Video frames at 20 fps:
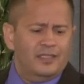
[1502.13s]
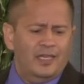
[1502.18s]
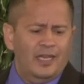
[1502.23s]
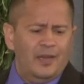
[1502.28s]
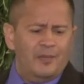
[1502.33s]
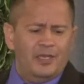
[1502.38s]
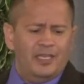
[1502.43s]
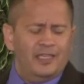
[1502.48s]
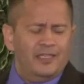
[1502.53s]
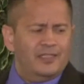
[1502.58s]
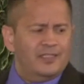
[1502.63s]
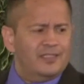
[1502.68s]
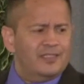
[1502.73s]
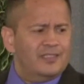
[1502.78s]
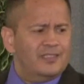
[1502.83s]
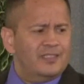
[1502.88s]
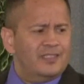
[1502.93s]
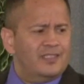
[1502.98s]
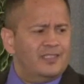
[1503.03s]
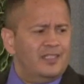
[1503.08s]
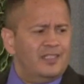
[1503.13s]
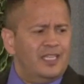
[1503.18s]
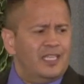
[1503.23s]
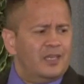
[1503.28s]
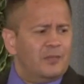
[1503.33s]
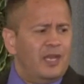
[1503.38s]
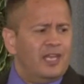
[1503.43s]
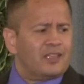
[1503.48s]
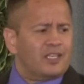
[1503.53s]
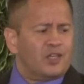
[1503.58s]
I mean, you
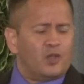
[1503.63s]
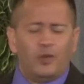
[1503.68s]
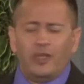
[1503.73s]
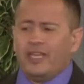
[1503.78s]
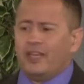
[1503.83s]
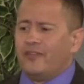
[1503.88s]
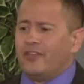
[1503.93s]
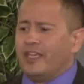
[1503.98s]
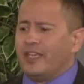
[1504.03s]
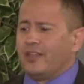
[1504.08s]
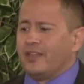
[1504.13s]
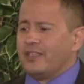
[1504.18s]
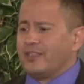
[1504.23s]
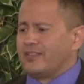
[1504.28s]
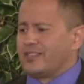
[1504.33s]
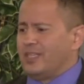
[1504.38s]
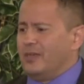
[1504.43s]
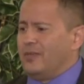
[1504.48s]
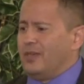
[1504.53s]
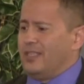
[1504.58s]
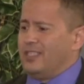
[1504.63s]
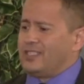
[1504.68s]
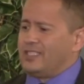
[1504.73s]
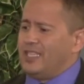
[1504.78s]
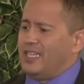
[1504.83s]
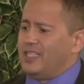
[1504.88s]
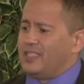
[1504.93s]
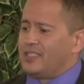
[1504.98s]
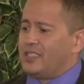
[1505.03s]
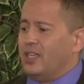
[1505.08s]
think about the Queen of England. If somebody
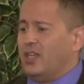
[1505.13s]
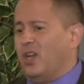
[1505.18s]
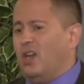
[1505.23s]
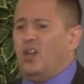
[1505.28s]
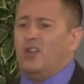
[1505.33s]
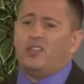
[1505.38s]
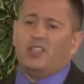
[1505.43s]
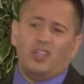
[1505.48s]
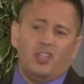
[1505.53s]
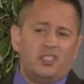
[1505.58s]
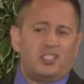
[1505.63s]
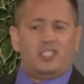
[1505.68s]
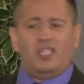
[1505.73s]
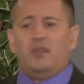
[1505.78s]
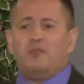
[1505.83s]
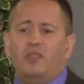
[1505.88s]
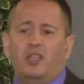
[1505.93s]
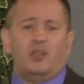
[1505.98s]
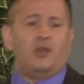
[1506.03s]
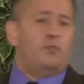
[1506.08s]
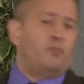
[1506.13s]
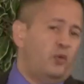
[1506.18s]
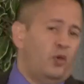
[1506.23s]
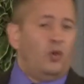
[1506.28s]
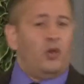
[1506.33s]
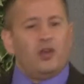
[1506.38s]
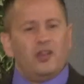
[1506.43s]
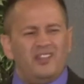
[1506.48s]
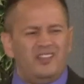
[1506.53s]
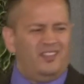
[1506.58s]
says, "Oh, you're some little
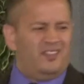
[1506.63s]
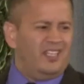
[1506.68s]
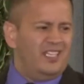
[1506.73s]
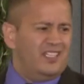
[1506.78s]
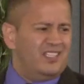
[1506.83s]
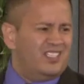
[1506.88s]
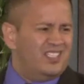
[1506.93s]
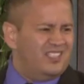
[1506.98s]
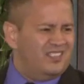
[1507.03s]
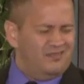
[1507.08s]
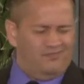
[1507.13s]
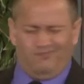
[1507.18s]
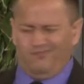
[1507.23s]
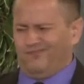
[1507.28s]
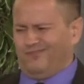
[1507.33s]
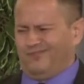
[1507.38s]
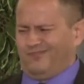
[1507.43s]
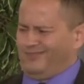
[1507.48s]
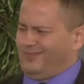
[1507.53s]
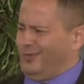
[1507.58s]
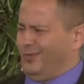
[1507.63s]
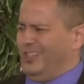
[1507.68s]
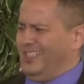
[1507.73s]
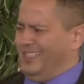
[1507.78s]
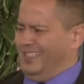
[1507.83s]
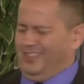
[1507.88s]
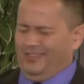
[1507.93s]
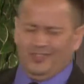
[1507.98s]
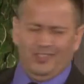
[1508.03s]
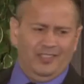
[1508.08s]
port," you think she's
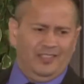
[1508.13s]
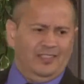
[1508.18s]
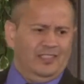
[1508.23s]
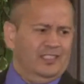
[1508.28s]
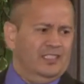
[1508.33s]
whatever.